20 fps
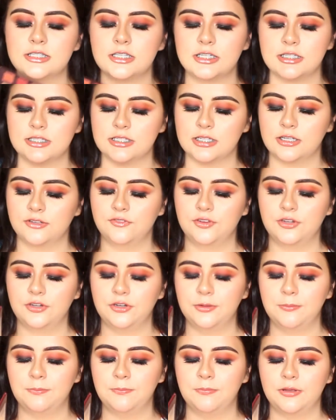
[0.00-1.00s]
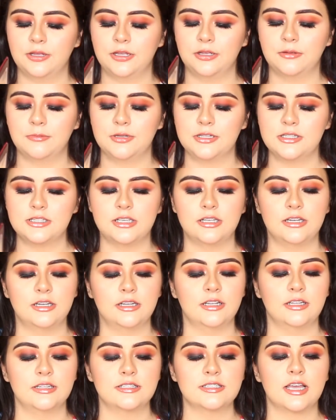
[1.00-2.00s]
It's not very pigmented
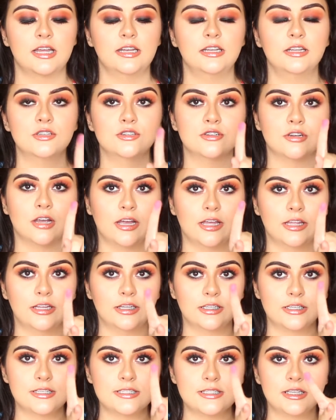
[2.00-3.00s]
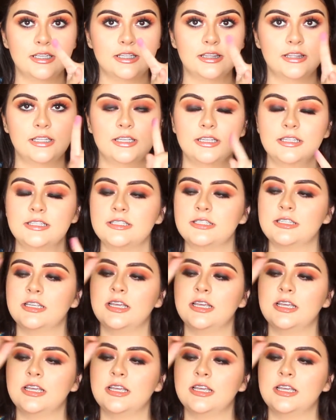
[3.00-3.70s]
and it's kind of dry. It looks like this,